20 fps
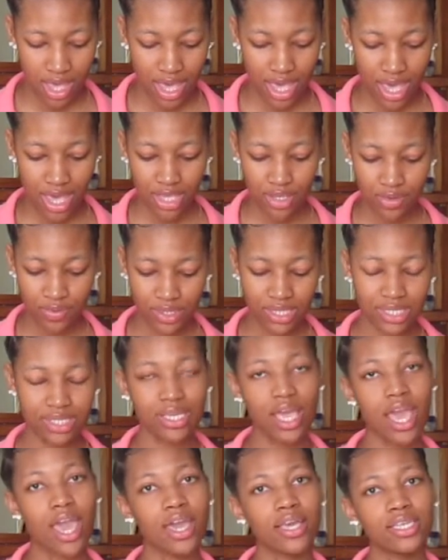And you need
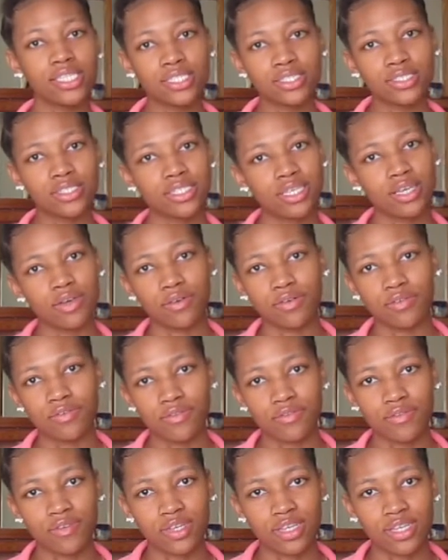to ask yourself,
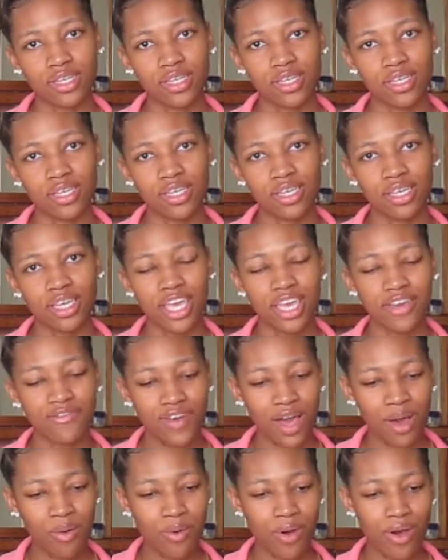if I
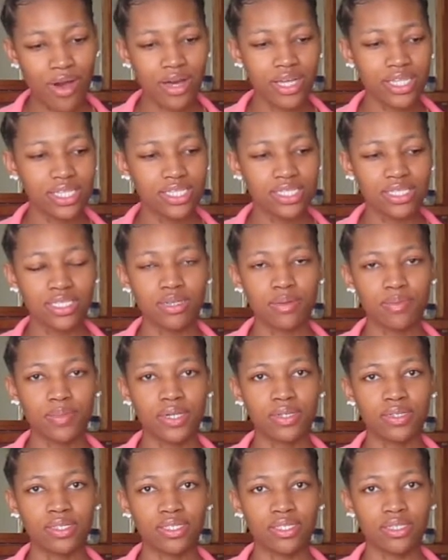want all this in a
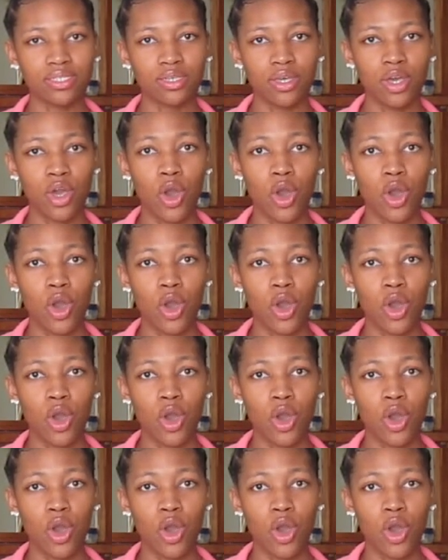person,